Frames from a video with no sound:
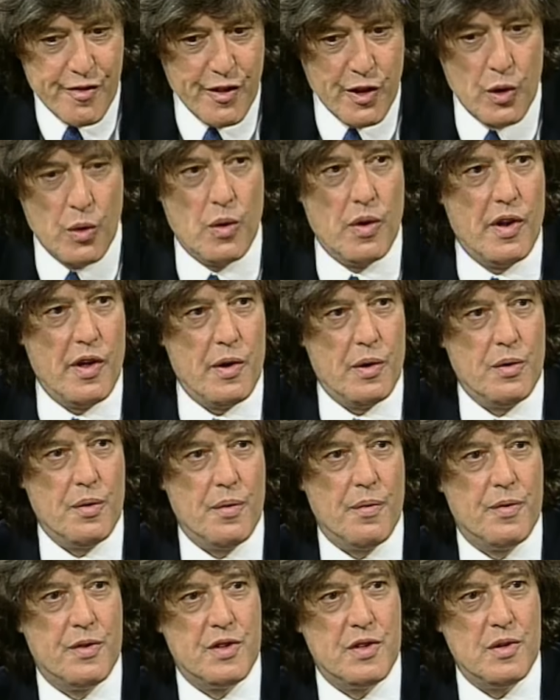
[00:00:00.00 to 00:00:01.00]
fuel you
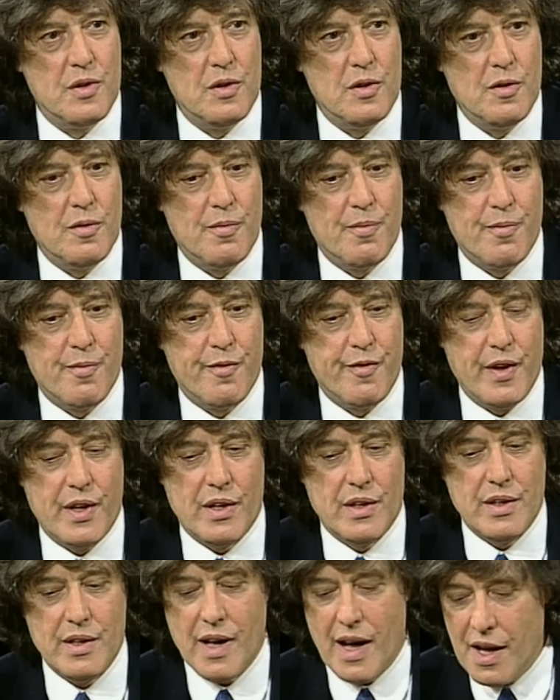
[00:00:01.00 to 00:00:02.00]
mm -hmm. to mm-hmm.
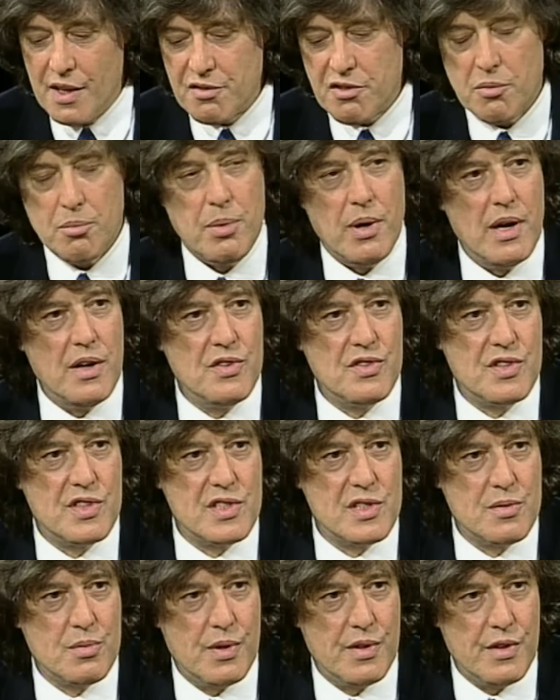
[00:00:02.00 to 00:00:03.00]
fill 100
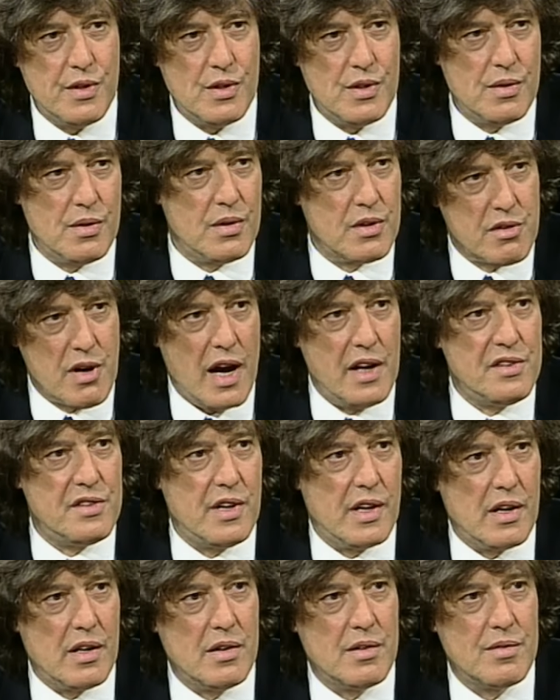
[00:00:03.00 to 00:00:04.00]
pages with your
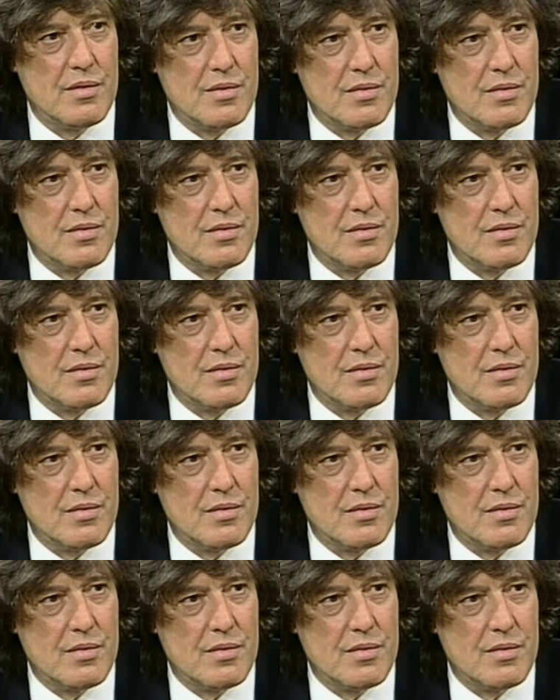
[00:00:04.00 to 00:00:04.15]
writing.